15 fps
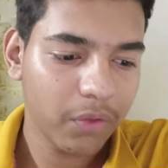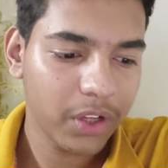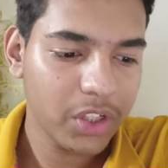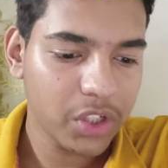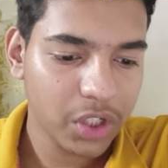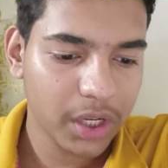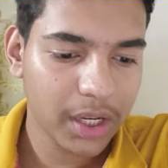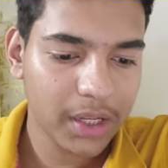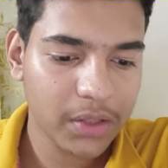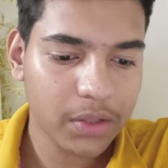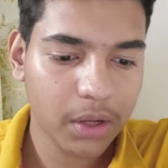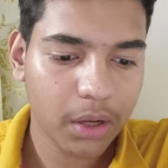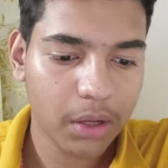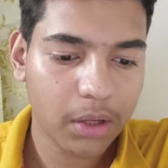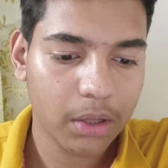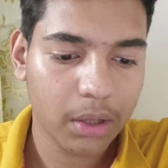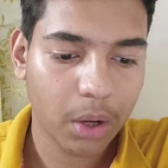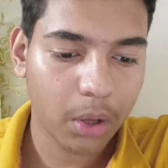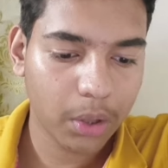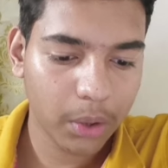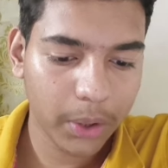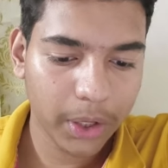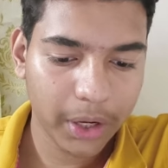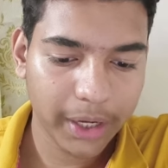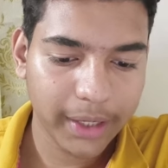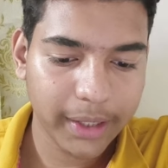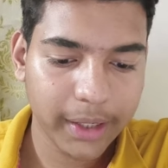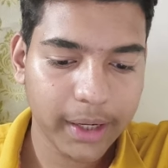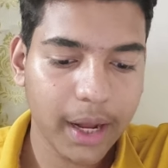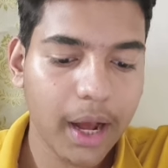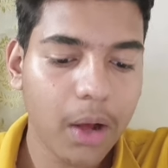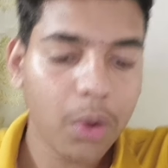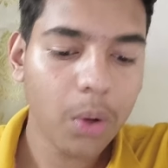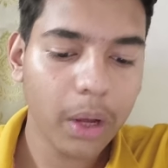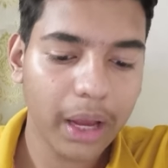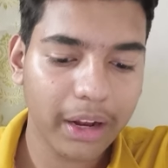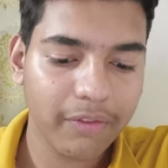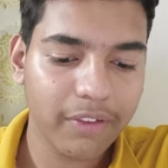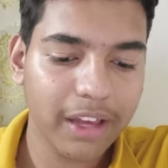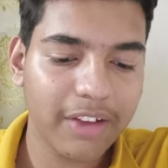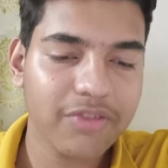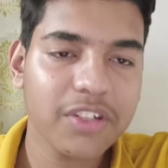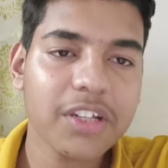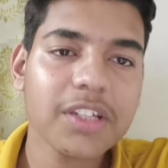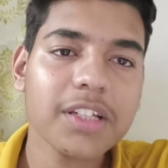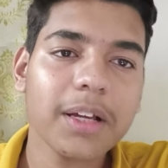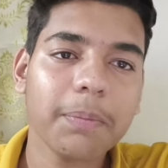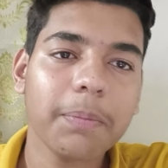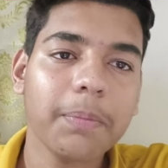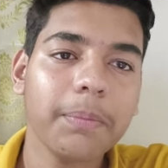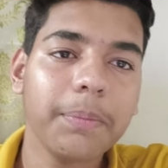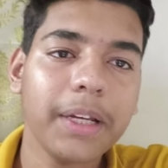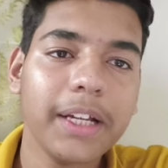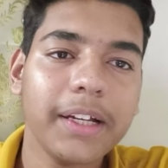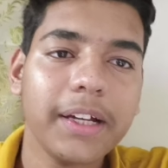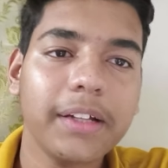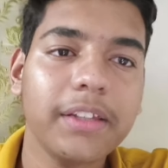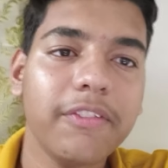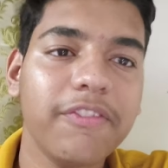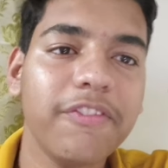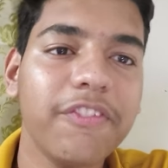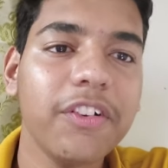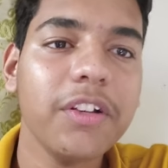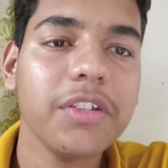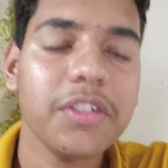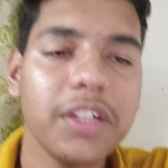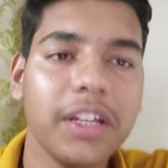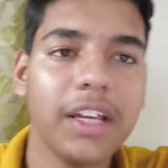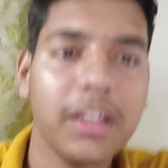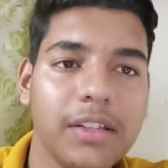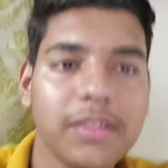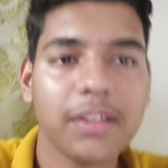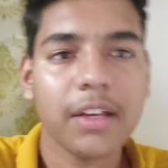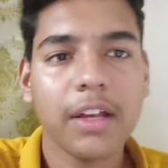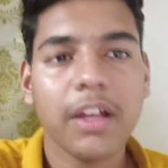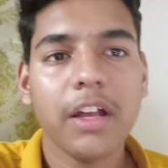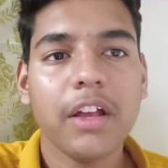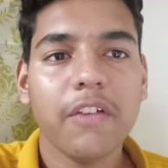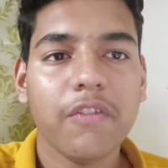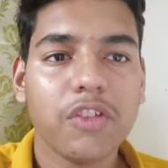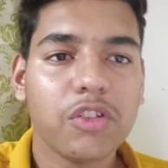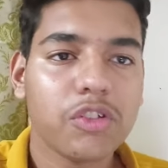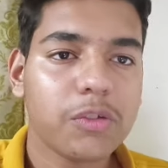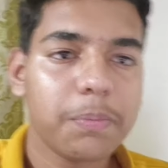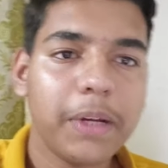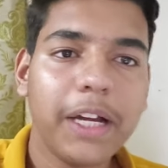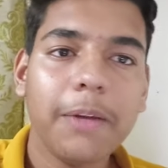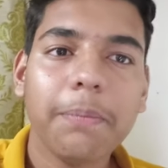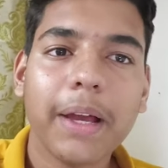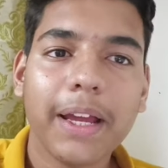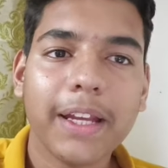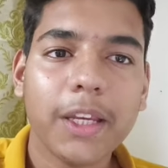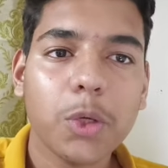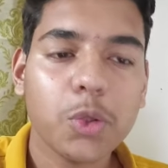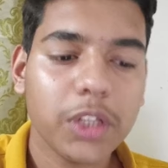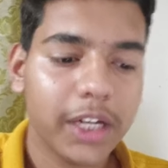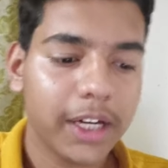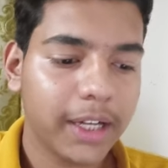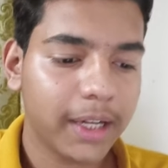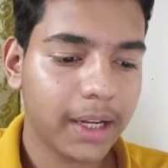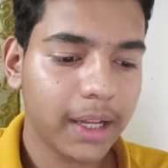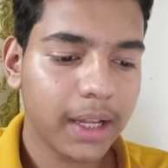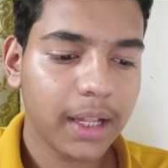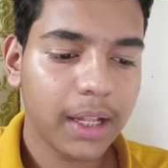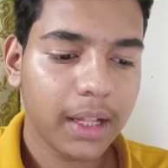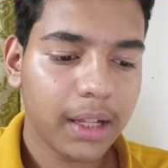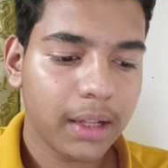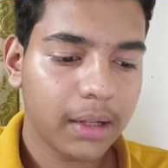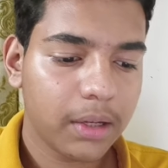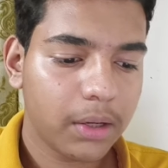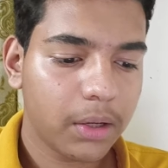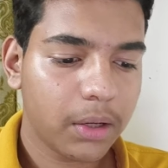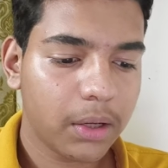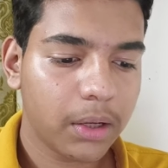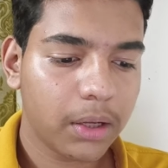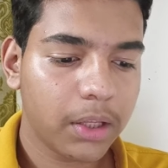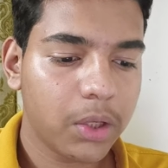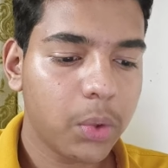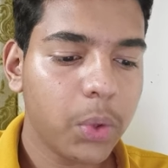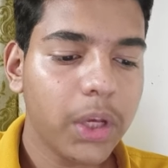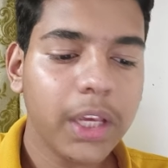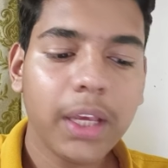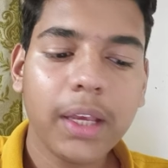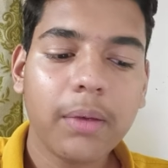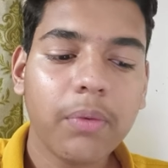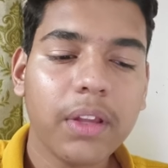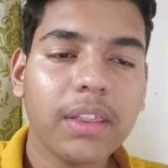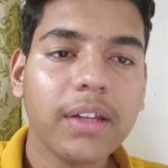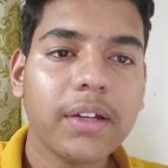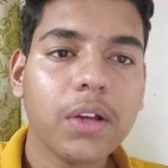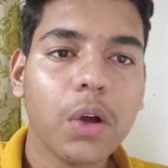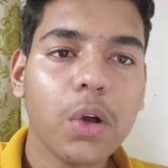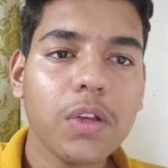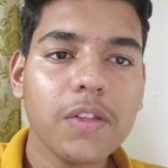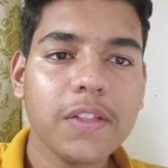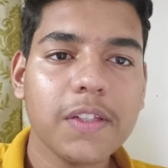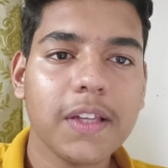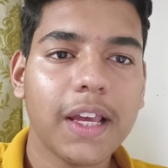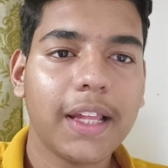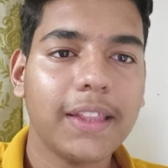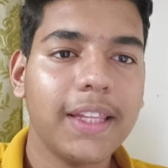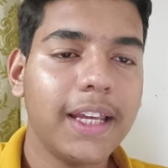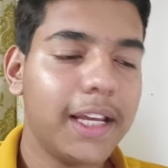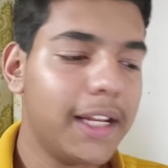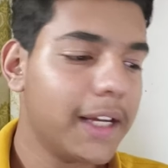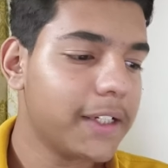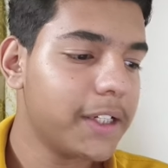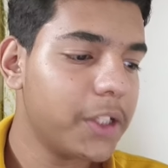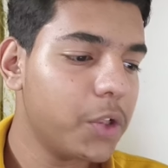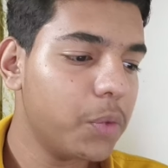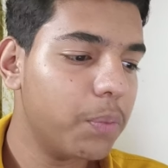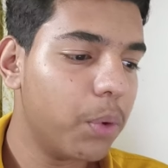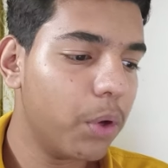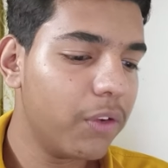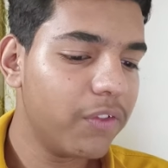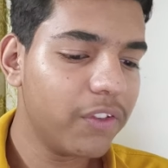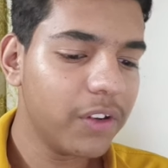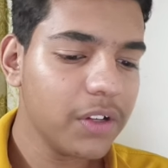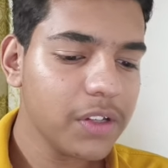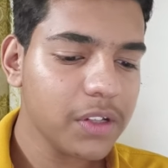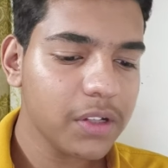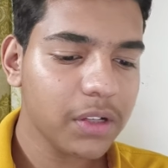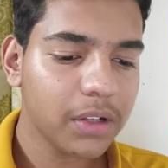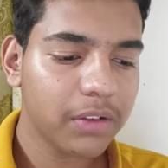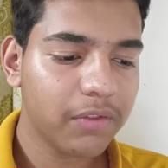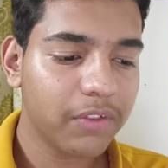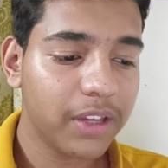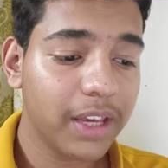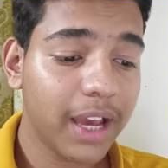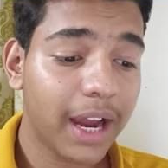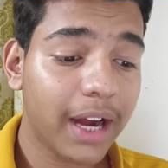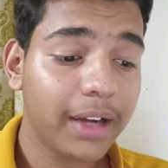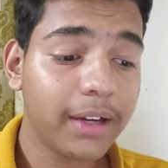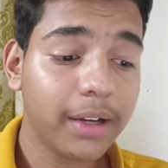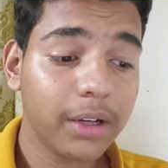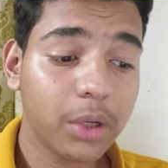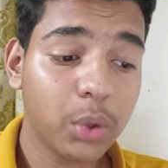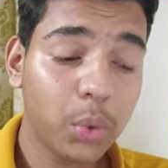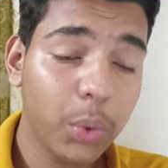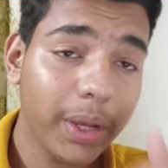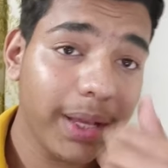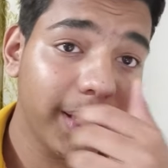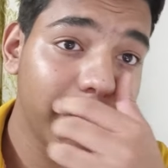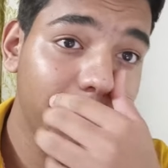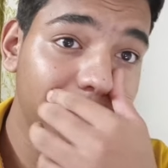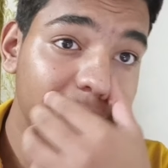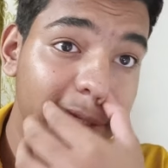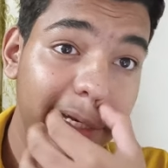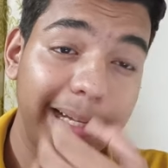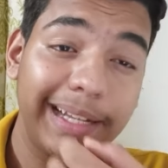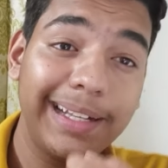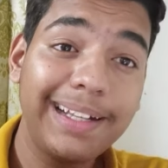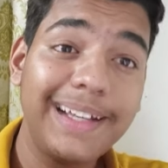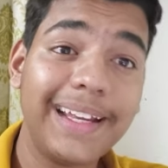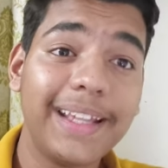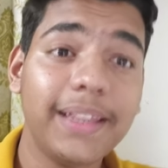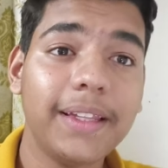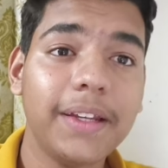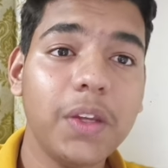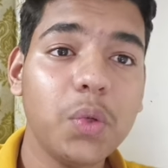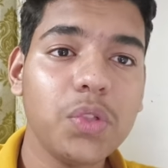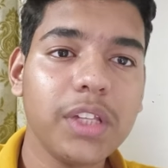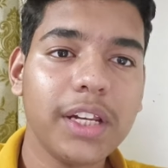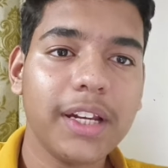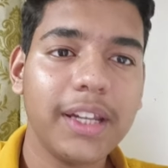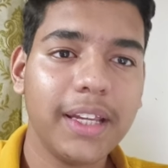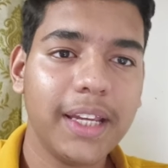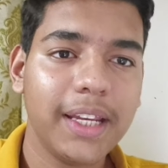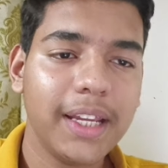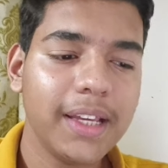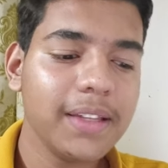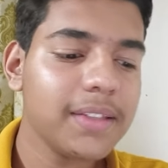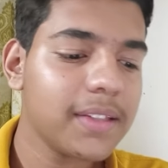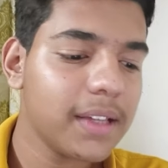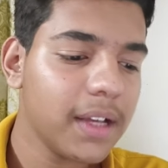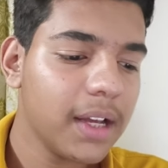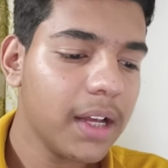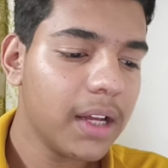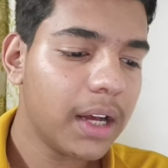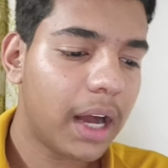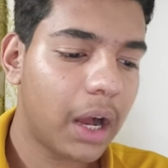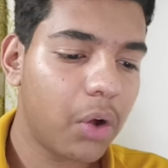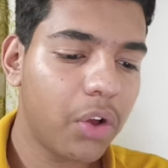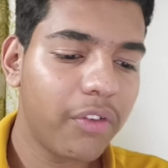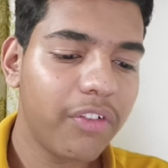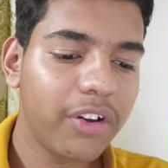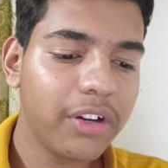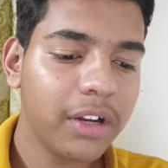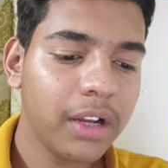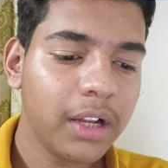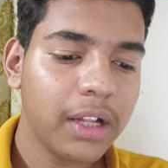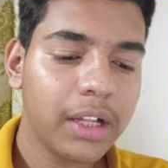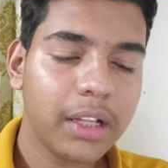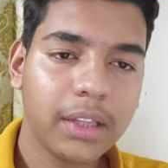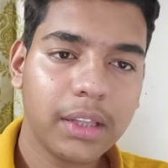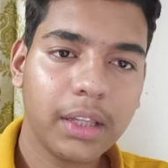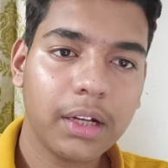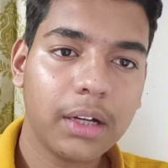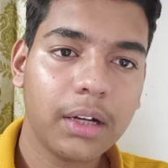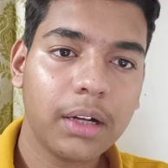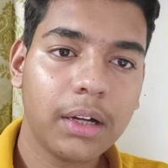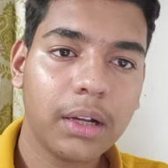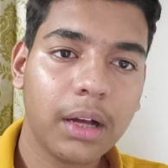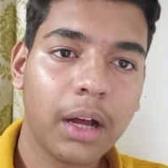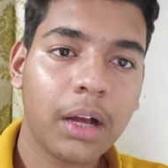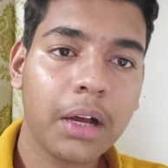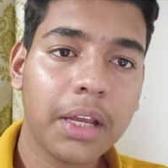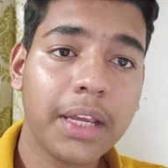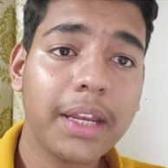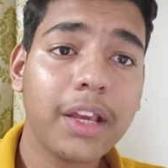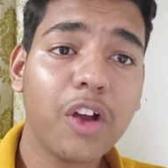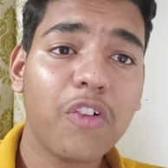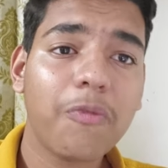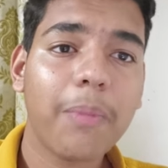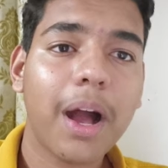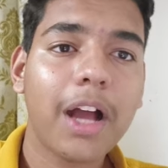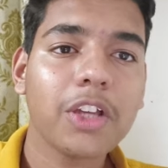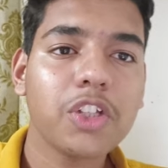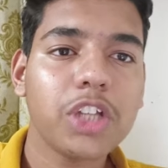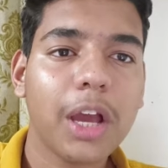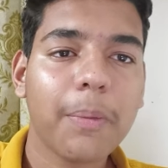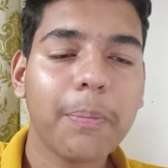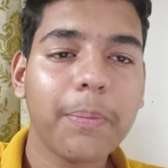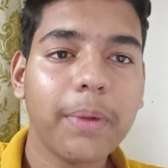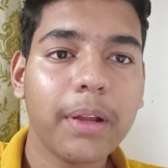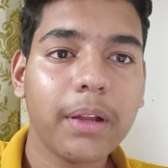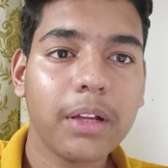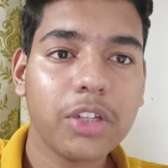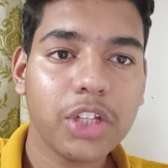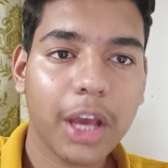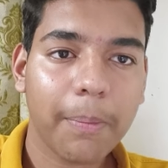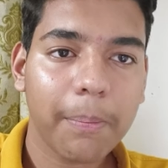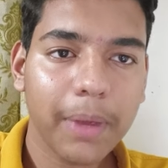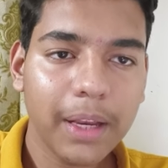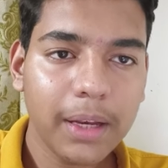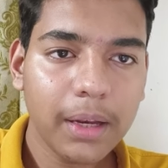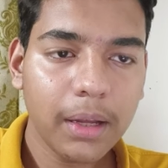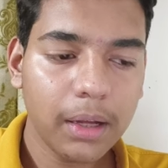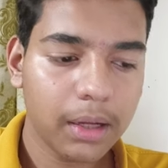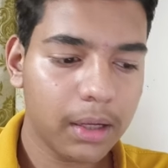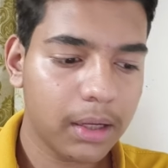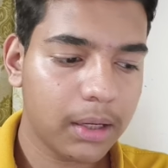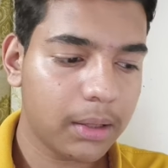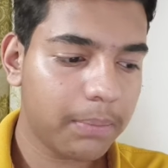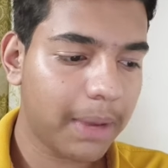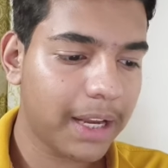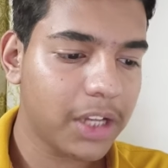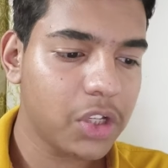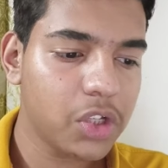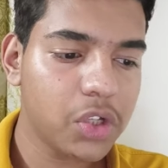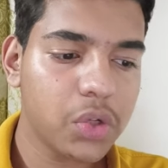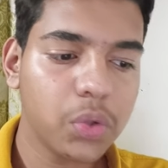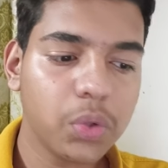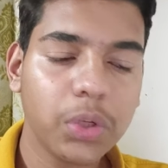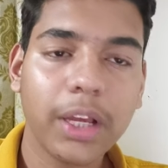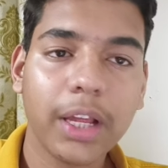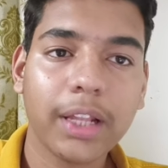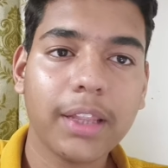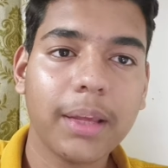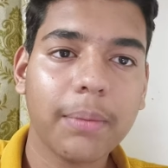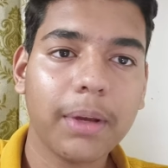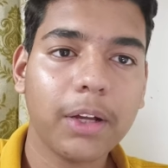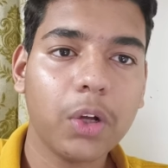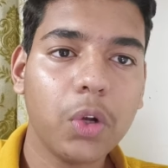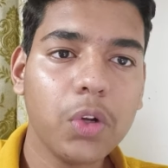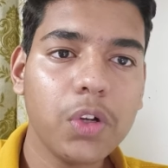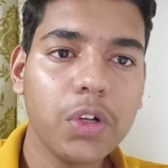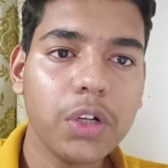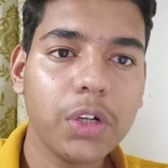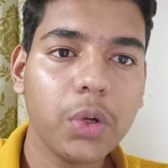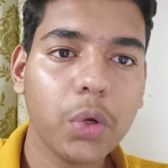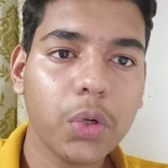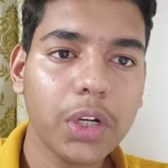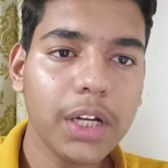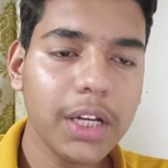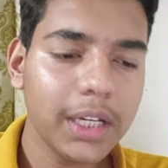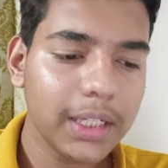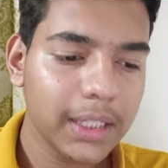which is on ongoing right now and we have just completed the first innings which was played by new zealand uae won the toss and they elected to bowl first we had a quick skittle in the new zealand innings However, the uh, inning of Mark Chapman, Chapman uh, managed to get them a good total.